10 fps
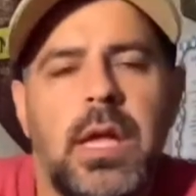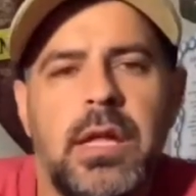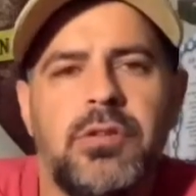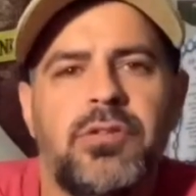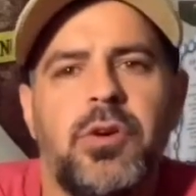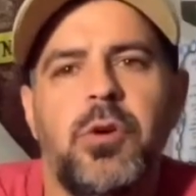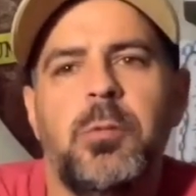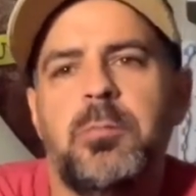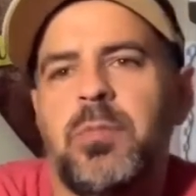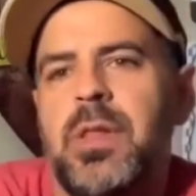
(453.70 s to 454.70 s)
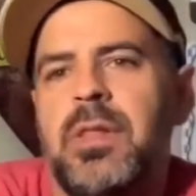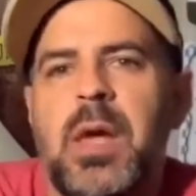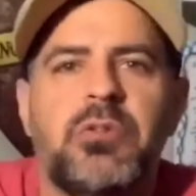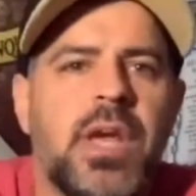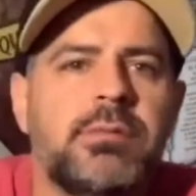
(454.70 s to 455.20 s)
And so
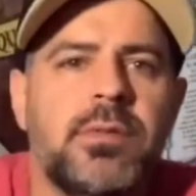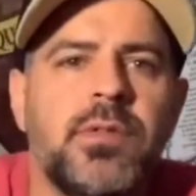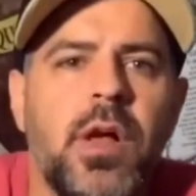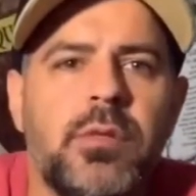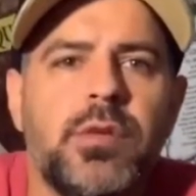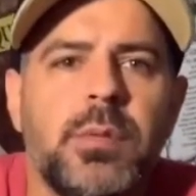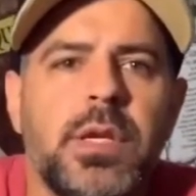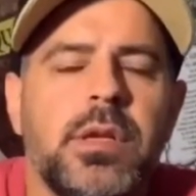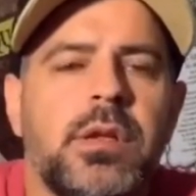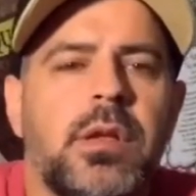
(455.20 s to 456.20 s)
that was kind of a flaw for me.